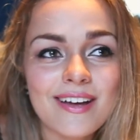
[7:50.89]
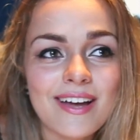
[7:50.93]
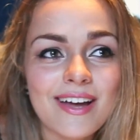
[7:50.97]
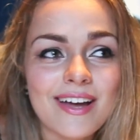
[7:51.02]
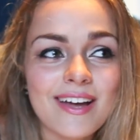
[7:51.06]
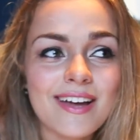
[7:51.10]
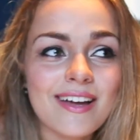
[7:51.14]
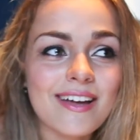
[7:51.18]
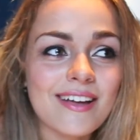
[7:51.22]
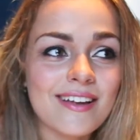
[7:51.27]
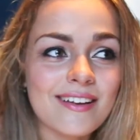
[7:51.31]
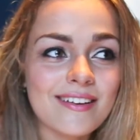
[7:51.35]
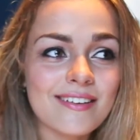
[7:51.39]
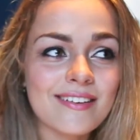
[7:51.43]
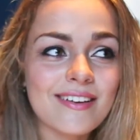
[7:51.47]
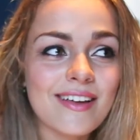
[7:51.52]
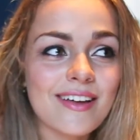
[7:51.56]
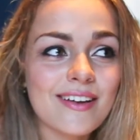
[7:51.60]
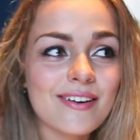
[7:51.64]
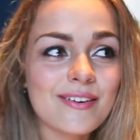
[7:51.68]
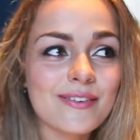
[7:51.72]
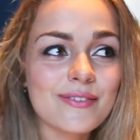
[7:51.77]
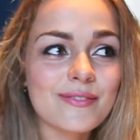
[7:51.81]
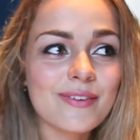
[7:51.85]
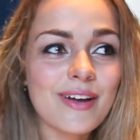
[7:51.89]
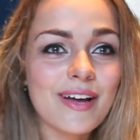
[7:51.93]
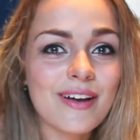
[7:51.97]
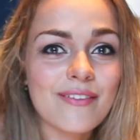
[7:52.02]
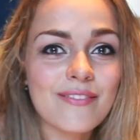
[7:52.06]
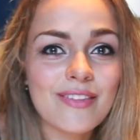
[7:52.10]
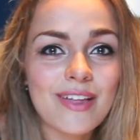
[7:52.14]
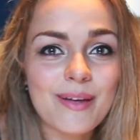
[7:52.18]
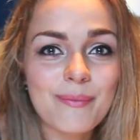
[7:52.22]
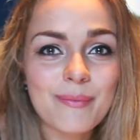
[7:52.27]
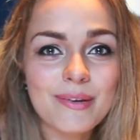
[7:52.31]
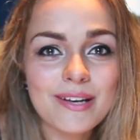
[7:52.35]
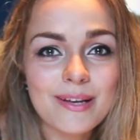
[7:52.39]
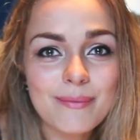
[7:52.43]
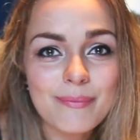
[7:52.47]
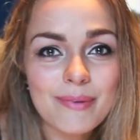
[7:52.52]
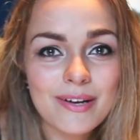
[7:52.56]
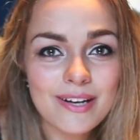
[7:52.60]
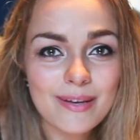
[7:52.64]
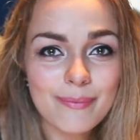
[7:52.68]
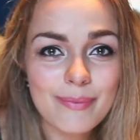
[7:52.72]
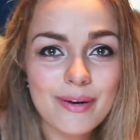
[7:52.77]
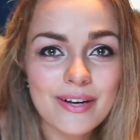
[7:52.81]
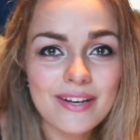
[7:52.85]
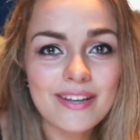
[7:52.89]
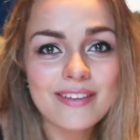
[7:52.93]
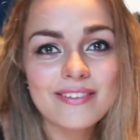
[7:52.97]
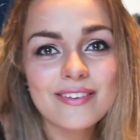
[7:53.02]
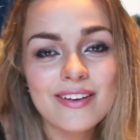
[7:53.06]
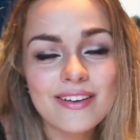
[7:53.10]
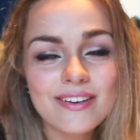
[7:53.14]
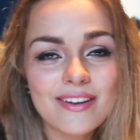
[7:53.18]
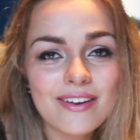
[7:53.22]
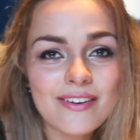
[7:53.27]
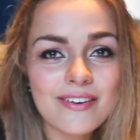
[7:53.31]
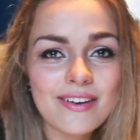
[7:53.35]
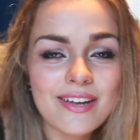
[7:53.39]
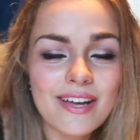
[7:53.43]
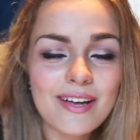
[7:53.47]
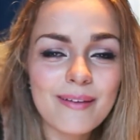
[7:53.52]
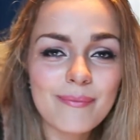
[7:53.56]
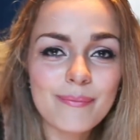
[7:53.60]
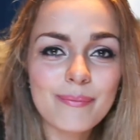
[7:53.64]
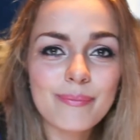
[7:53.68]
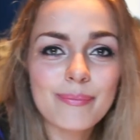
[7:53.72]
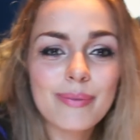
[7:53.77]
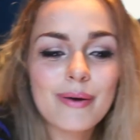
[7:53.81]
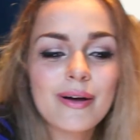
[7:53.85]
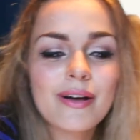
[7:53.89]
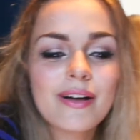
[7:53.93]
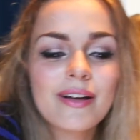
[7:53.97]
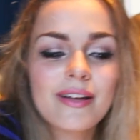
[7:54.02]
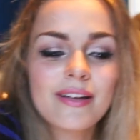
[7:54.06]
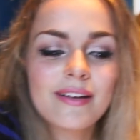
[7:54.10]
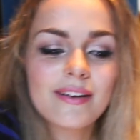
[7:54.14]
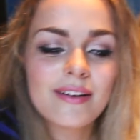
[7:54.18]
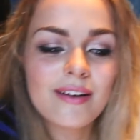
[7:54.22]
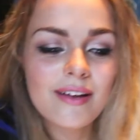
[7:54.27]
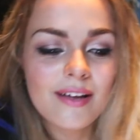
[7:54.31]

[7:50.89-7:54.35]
and I don't have that many buddies on here yet, but